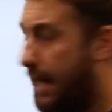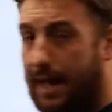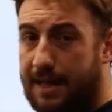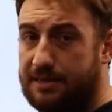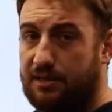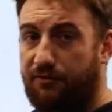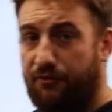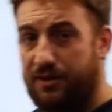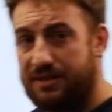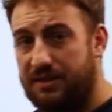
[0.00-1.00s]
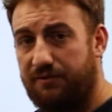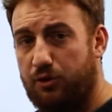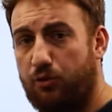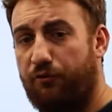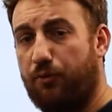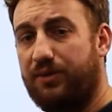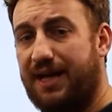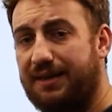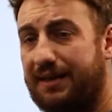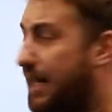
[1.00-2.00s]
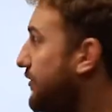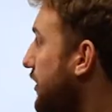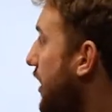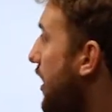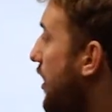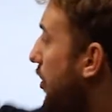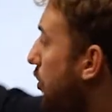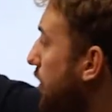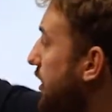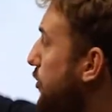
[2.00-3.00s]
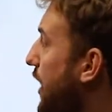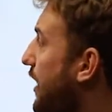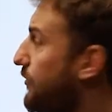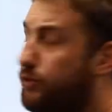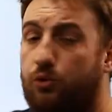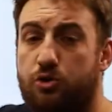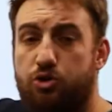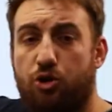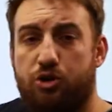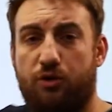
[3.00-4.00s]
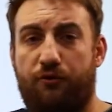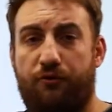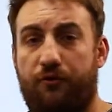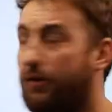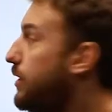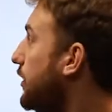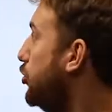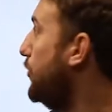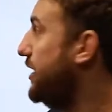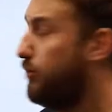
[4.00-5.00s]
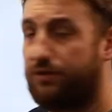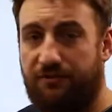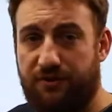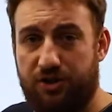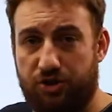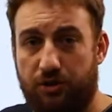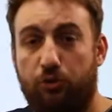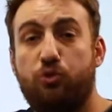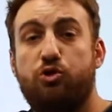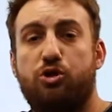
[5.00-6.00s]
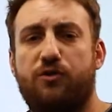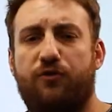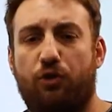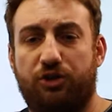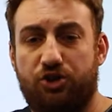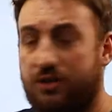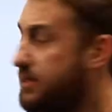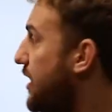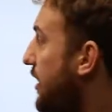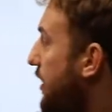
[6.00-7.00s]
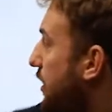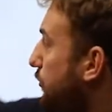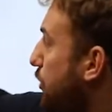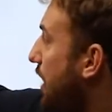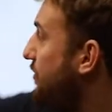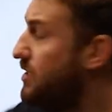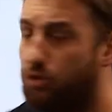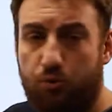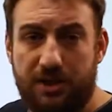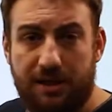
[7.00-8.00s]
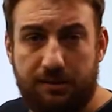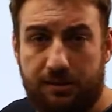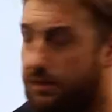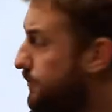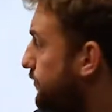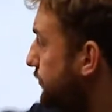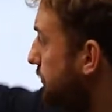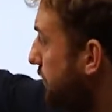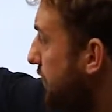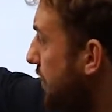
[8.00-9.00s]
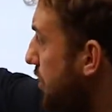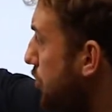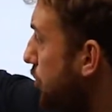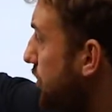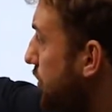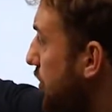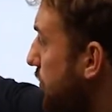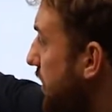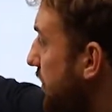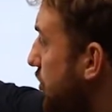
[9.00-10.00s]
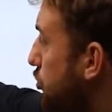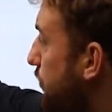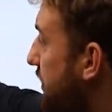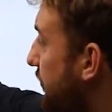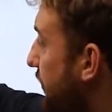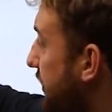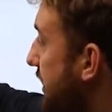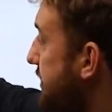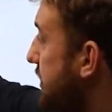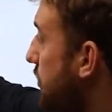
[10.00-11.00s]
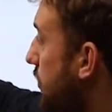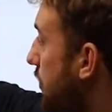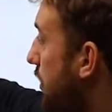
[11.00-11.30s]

as the first review from grade 11, only you have two sorts of domain of definition, two sorts of conditions. If you have a denominator, your denominator should be different than 0.